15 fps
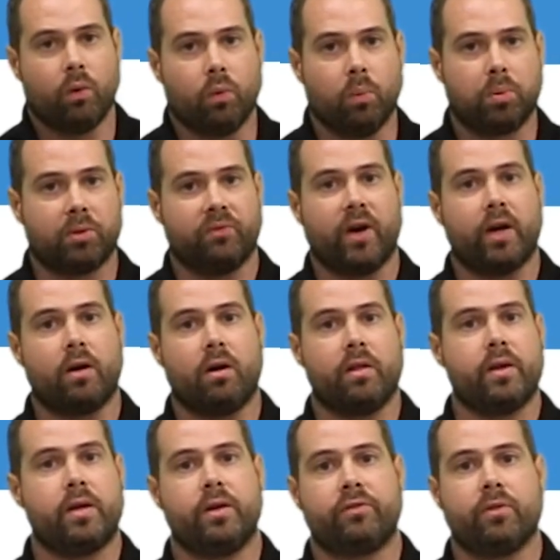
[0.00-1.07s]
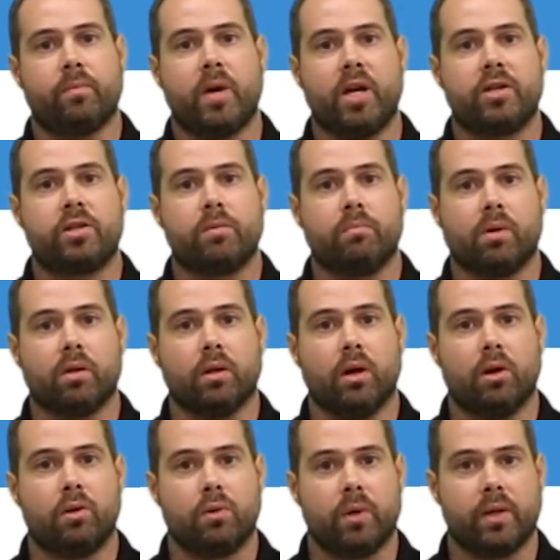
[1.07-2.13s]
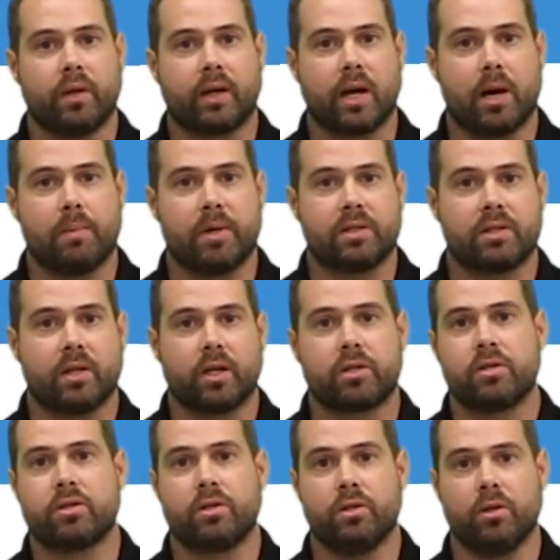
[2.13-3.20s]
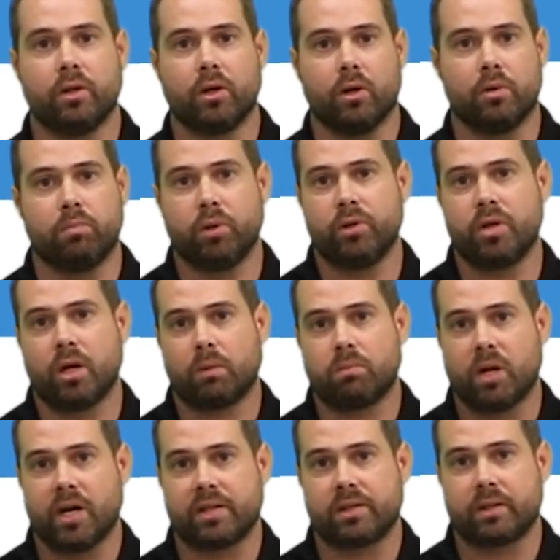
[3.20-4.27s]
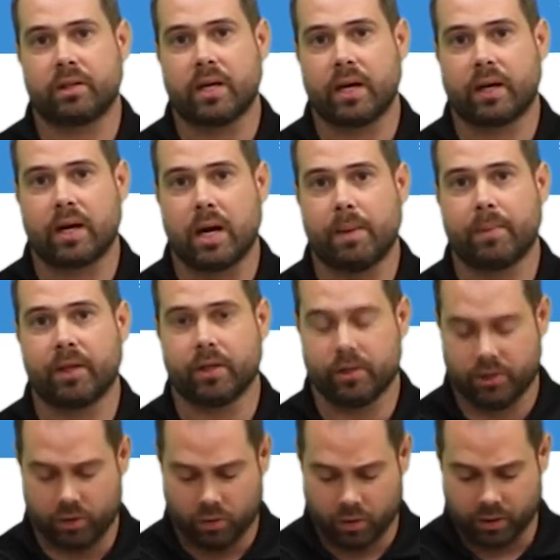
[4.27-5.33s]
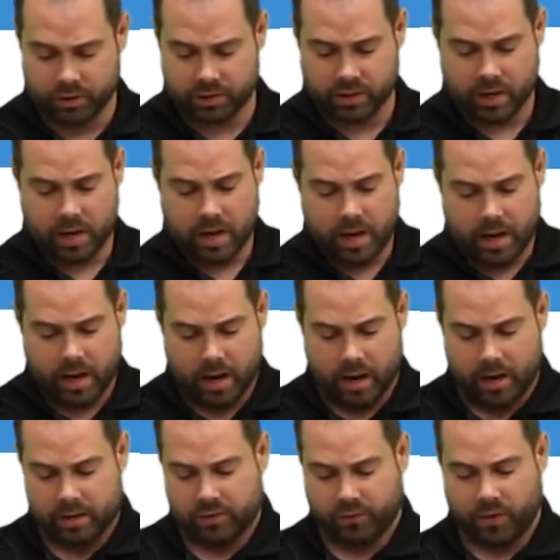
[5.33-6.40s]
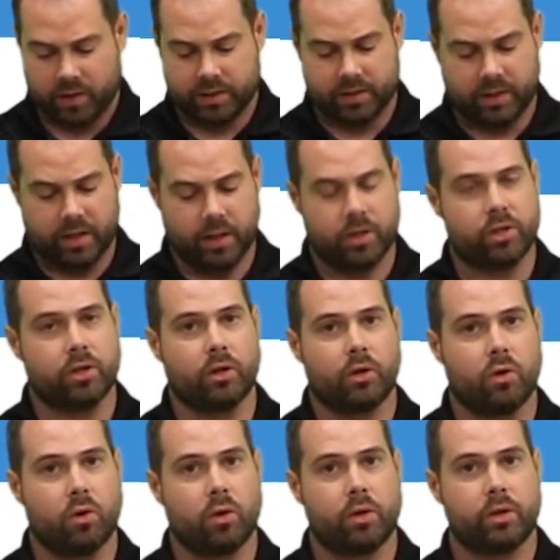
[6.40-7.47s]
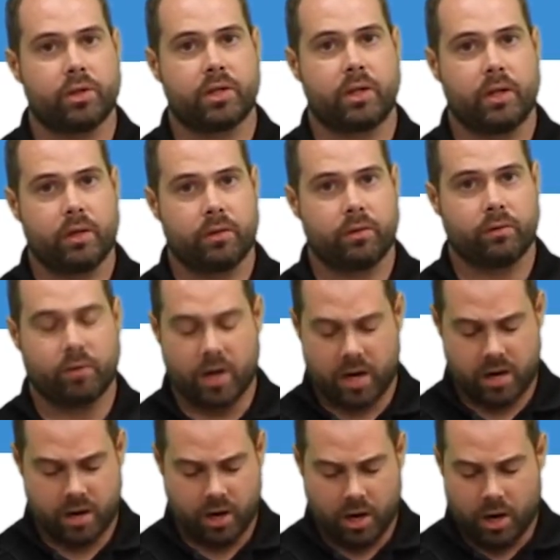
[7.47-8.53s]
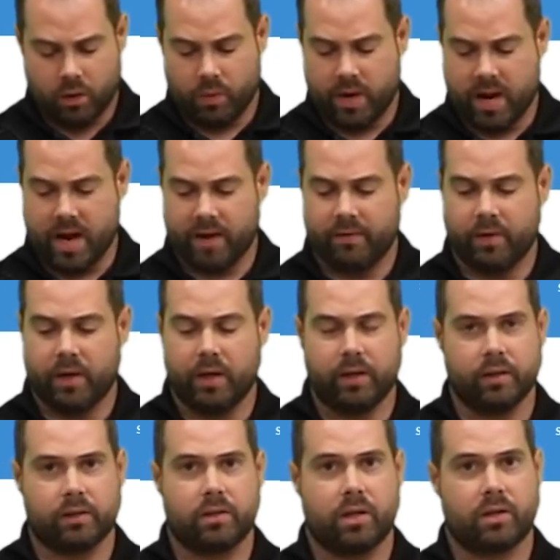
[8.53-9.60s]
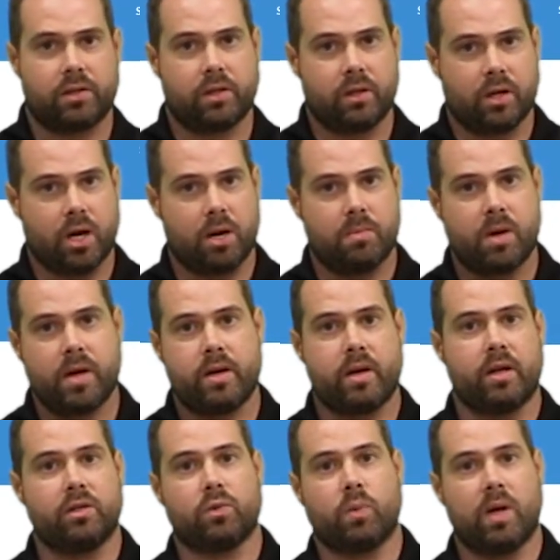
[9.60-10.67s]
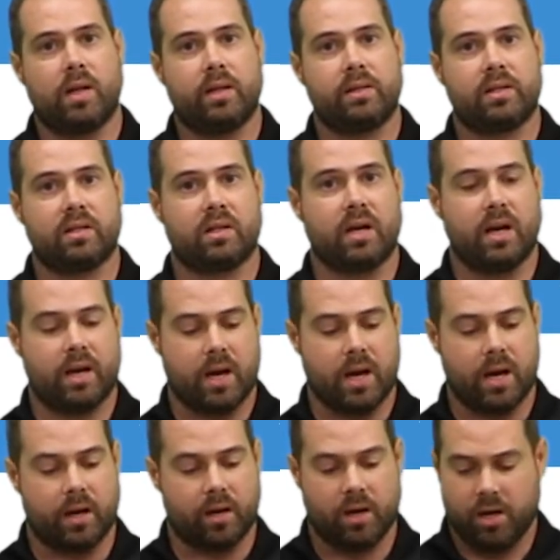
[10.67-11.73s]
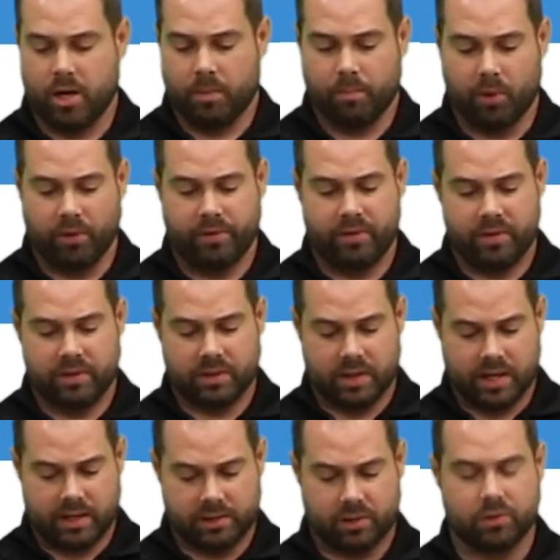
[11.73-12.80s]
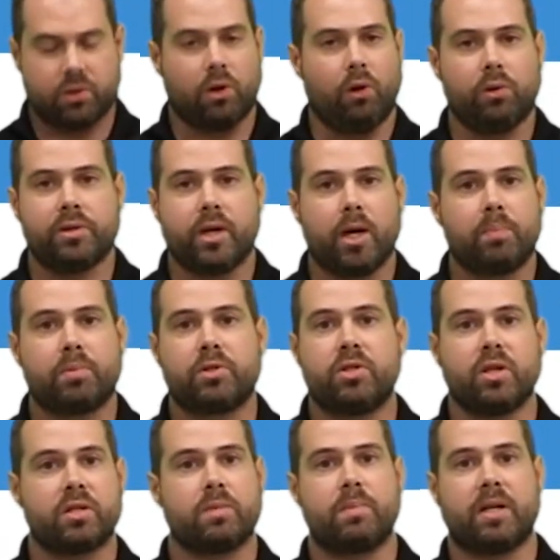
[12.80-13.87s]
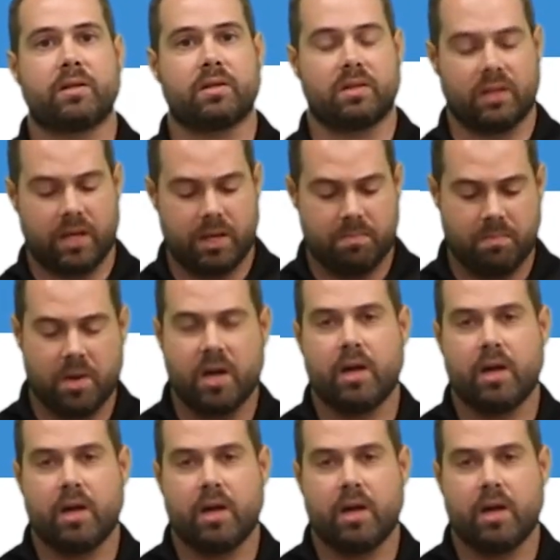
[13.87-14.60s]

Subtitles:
We'll provide all that information below in the comment section, so you can go to BlueDogBlasting.com and get yours. And as far as the inch and a quarter standard thread, we have it in tungsten carbide as well as Scion. Both of these nozzles hold up just about the same.